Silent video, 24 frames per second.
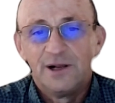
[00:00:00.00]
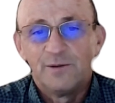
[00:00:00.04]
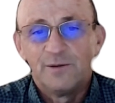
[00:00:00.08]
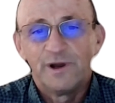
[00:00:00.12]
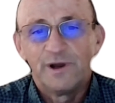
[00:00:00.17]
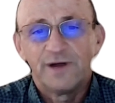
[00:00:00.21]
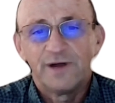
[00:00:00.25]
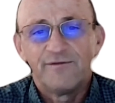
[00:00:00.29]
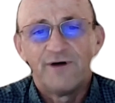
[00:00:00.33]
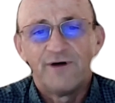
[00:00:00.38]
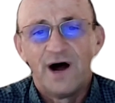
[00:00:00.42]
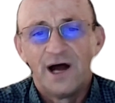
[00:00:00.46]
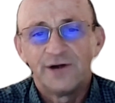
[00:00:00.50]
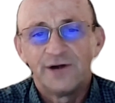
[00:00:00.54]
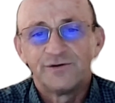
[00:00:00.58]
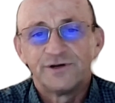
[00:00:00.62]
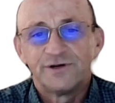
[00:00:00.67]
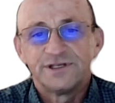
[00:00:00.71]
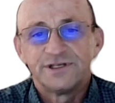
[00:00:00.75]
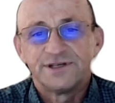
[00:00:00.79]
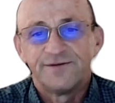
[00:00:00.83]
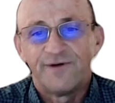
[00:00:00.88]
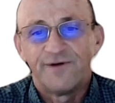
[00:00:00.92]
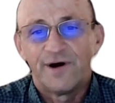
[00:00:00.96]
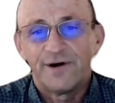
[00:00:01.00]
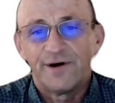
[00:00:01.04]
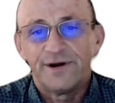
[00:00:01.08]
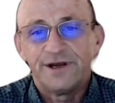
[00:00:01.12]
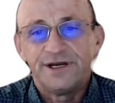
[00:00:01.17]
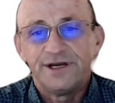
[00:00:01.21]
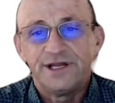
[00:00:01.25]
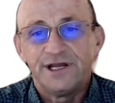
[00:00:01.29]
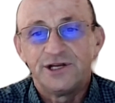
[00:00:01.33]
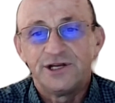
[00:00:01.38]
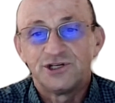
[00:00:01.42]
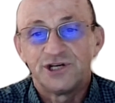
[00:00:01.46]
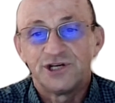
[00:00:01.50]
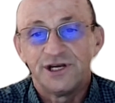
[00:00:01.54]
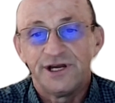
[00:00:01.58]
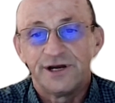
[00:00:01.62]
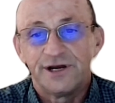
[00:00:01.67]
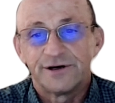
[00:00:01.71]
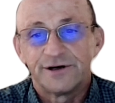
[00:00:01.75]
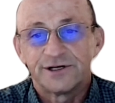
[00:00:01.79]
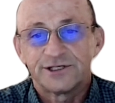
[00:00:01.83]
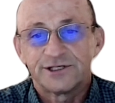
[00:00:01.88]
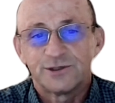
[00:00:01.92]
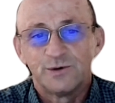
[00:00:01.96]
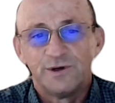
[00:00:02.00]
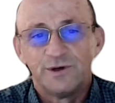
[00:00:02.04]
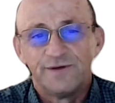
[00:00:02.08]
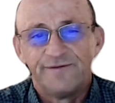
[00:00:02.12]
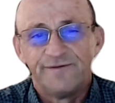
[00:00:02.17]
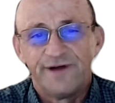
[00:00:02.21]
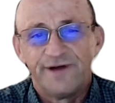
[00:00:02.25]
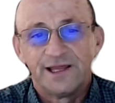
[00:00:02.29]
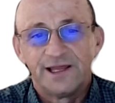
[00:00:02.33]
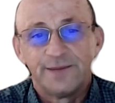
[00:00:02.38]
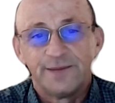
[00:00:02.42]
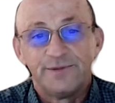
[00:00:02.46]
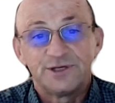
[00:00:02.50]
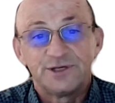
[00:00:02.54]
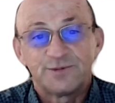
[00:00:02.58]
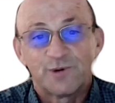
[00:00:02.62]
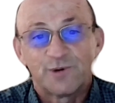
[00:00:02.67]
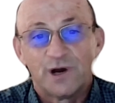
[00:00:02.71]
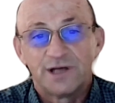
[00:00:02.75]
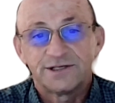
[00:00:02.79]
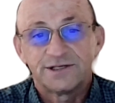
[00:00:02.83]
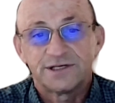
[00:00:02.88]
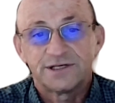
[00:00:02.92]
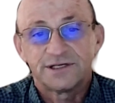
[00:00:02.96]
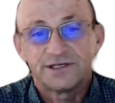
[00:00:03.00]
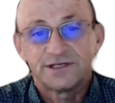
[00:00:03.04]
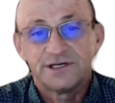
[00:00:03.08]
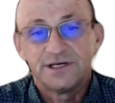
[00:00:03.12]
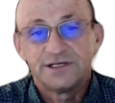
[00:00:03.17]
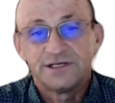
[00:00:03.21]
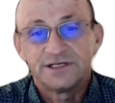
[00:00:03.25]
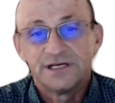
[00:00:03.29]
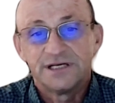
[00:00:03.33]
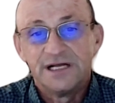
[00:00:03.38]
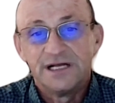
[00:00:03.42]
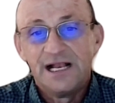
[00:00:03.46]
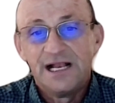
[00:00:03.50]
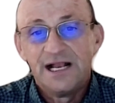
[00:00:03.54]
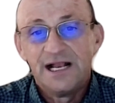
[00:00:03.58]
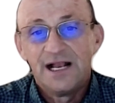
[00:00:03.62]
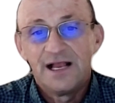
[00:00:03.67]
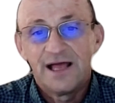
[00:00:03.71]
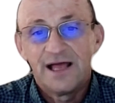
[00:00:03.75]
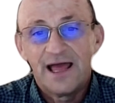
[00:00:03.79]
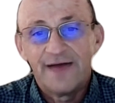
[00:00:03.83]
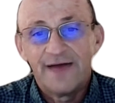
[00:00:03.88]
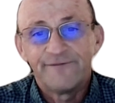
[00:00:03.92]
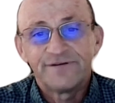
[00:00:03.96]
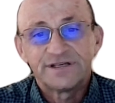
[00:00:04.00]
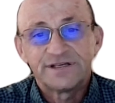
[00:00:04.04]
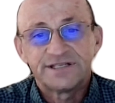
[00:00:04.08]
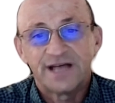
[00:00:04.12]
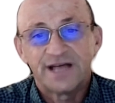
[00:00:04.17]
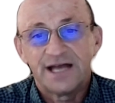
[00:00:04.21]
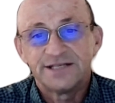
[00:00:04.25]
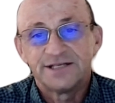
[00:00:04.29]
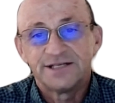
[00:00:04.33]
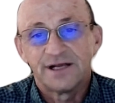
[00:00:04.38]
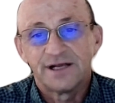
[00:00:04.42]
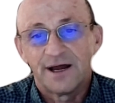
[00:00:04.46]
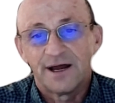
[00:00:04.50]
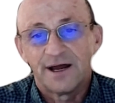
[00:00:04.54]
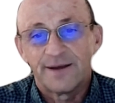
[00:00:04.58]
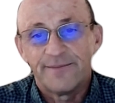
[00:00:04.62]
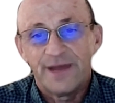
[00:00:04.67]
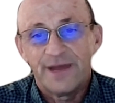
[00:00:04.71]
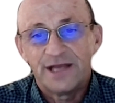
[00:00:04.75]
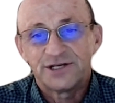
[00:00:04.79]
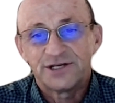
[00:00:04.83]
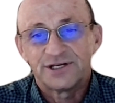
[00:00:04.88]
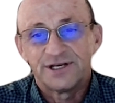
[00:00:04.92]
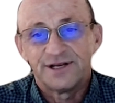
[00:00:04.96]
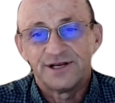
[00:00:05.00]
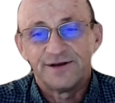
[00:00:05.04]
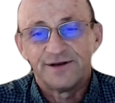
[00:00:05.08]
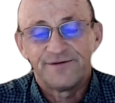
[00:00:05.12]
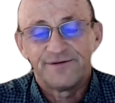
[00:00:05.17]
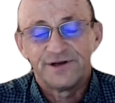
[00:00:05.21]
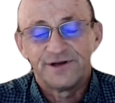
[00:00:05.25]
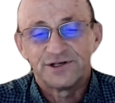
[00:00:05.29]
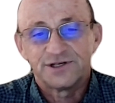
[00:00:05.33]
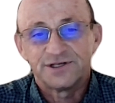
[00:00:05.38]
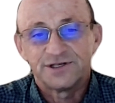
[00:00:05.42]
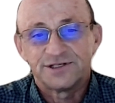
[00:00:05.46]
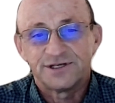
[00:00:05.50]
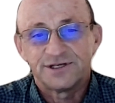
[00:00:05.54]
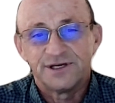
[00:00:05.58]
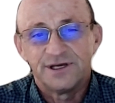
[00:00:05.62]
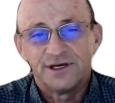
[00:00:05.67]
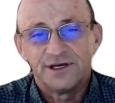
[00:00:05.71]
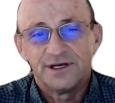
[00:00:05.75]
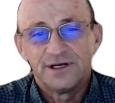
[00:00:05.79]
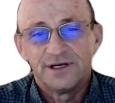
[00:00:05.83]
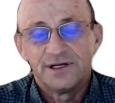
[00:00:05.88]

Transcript: We have hundreds of R&D engineers who develop these processes, emphasizing automation and efficiency.